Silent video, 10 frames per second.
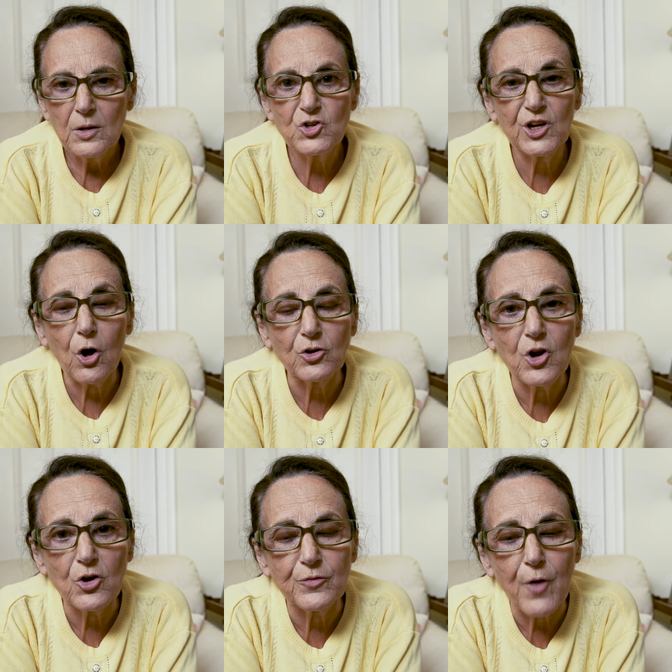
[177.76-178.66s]
She got a
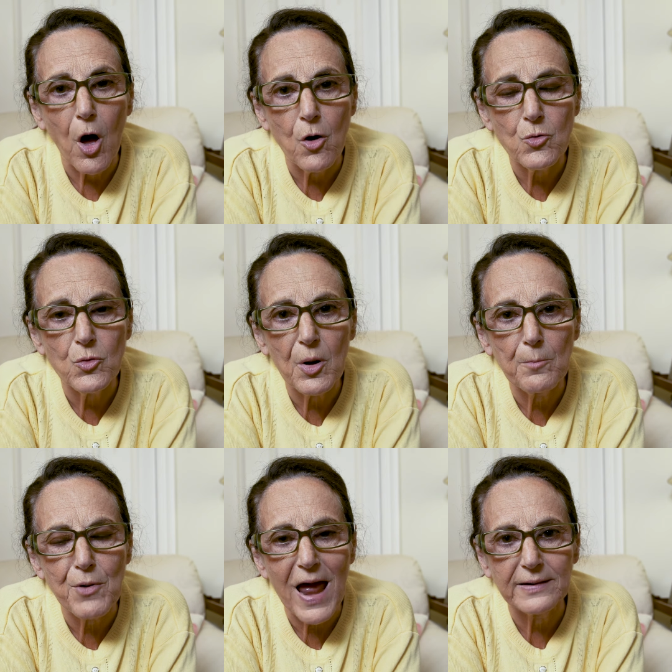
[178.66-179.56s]
lot of own
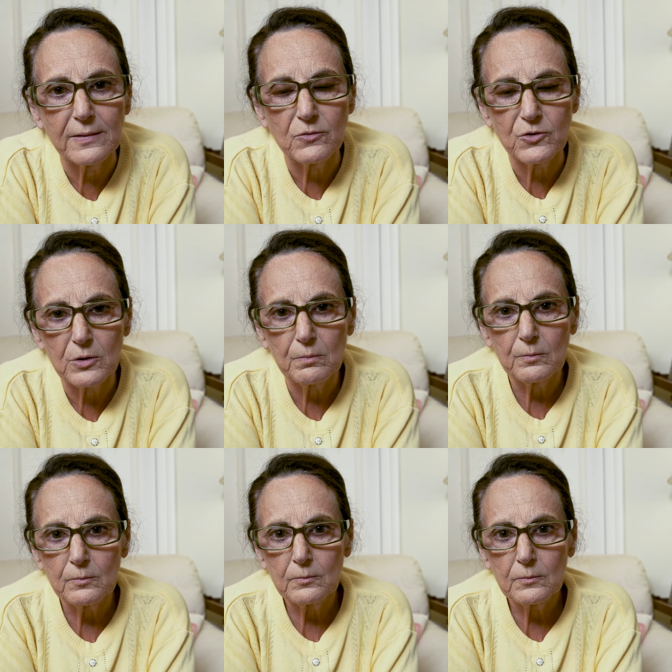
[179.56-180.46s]
brands.
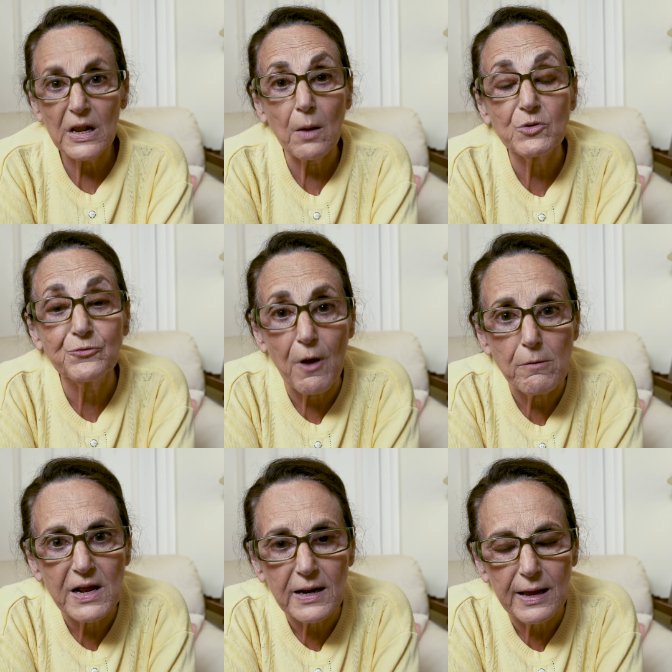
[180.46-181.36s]
And I was
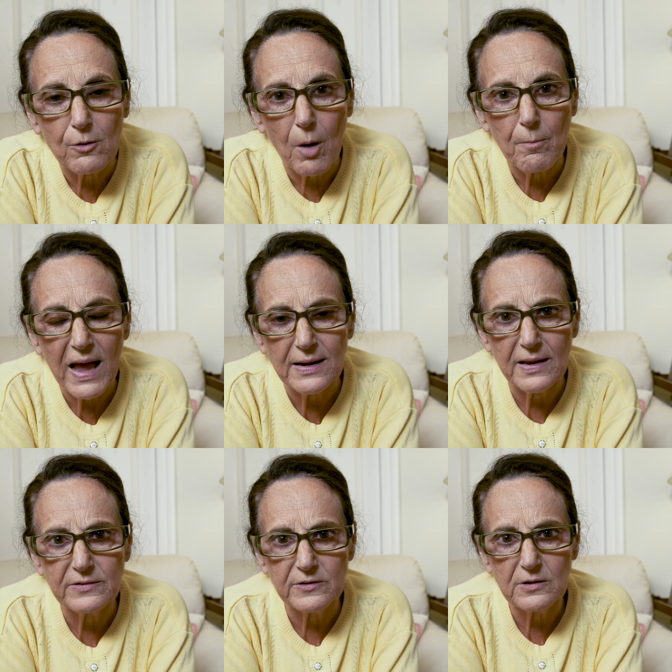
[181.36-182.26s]
very clear on my
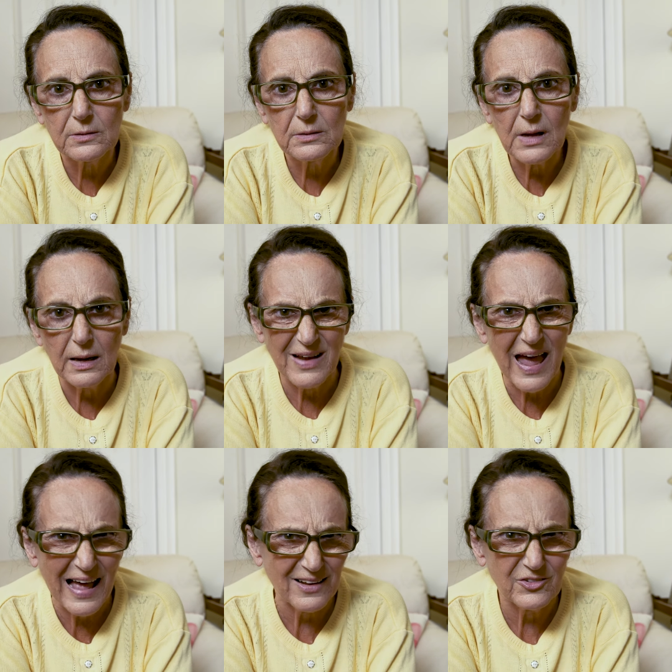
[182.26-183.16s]
list. And
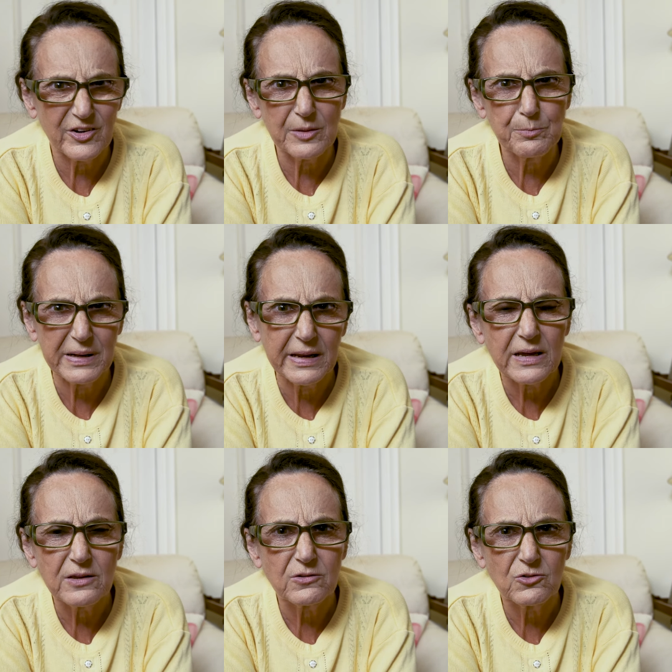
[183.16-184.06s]
Aldi, please.